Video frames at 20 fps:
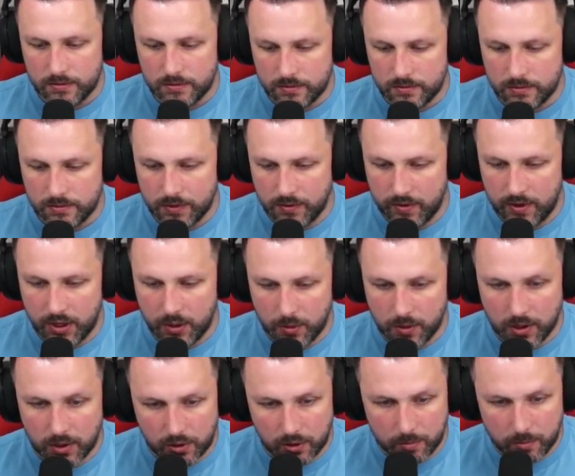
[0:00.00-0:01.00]
You're very
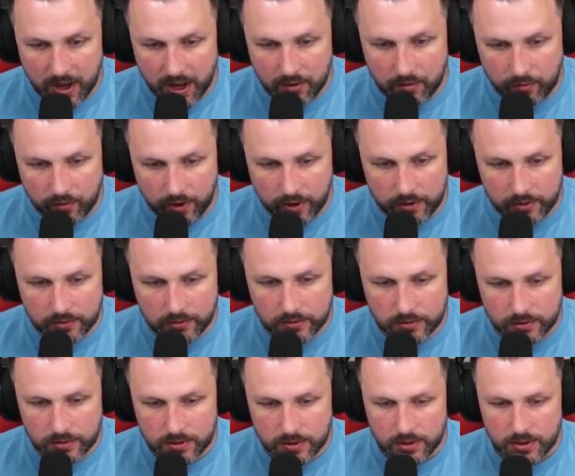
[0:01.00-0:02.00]
welcome, my friend.
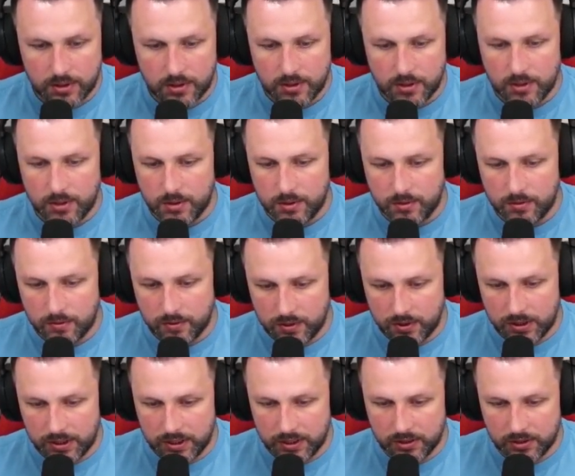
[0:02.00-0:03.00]
Got a
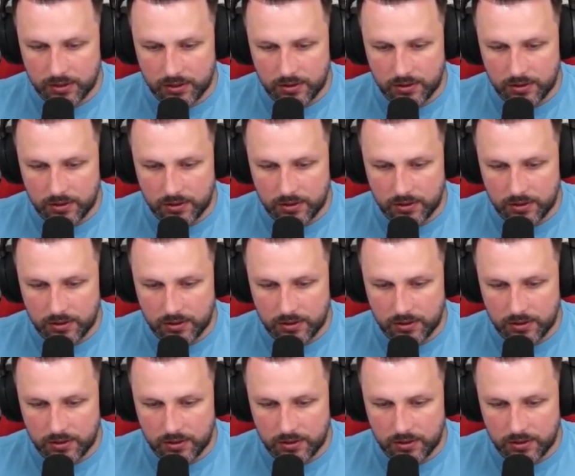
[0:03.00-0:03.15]
little